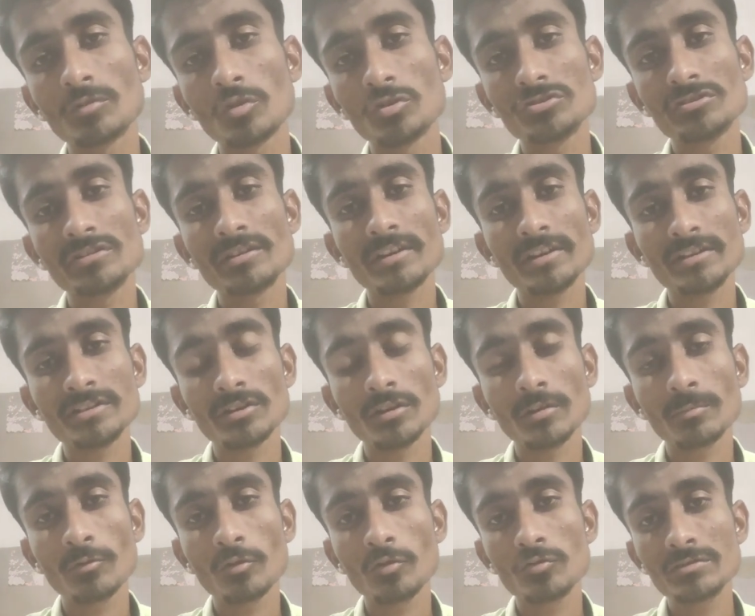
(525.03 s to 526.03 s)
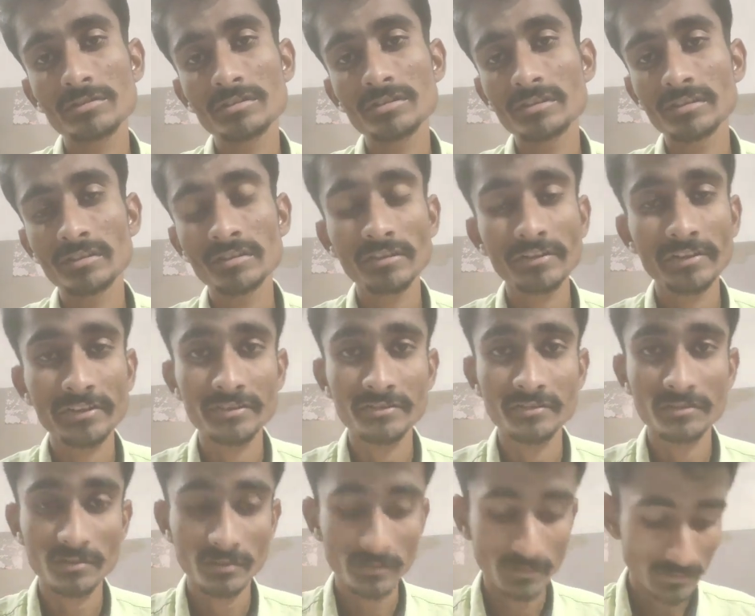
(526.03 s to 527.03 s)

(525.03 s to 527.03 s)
concentration of dose is increased,